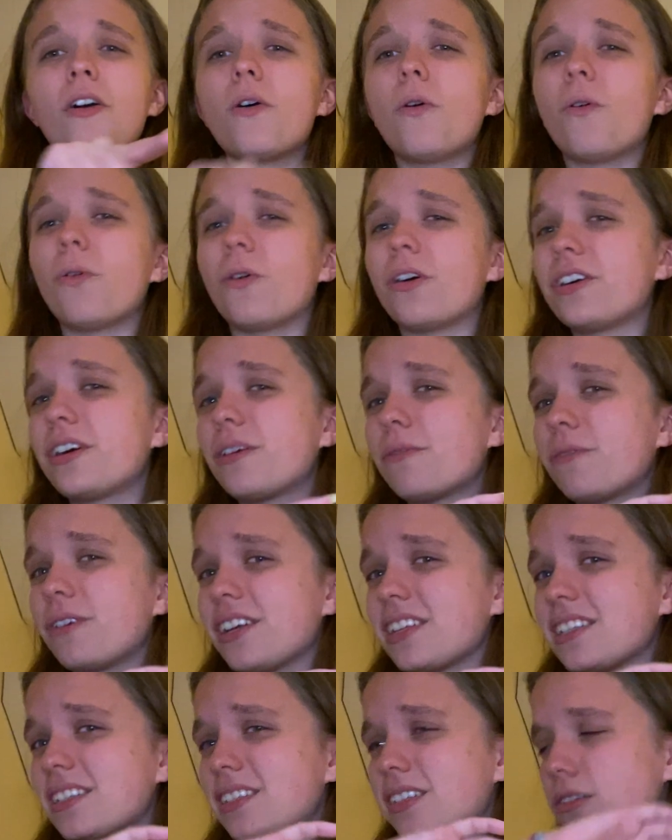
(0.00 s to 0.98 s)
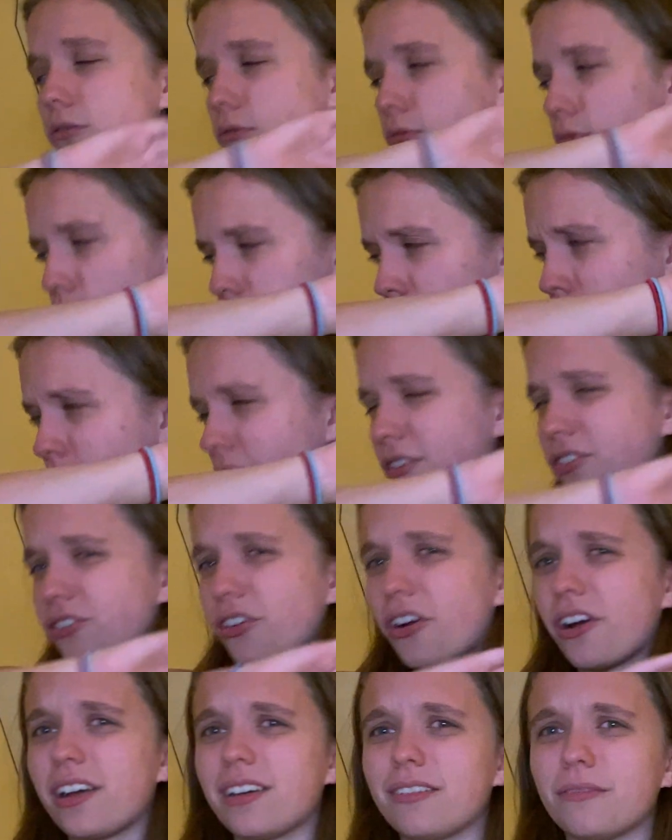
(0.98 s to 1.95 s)
Or it was,
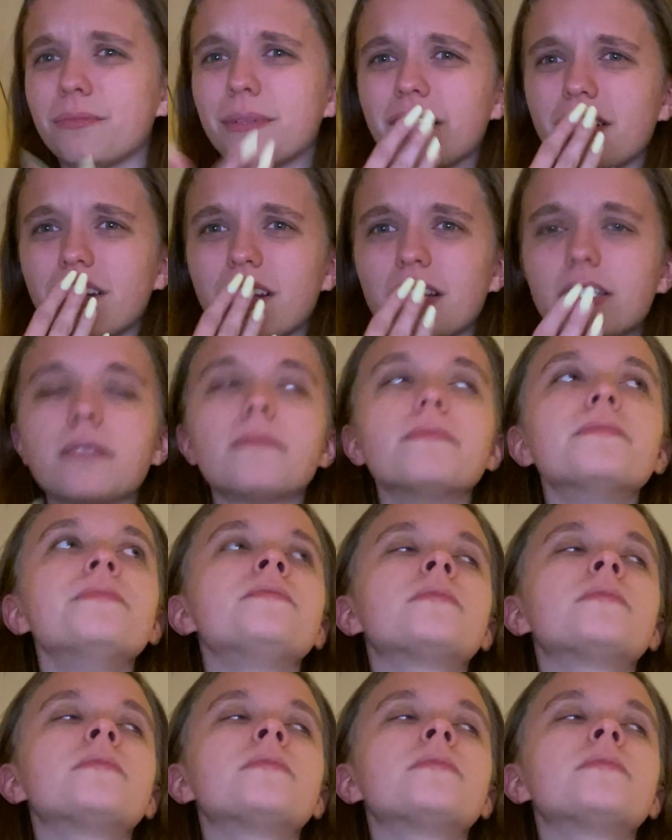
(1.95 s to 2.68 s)
sorry, oh my goodness.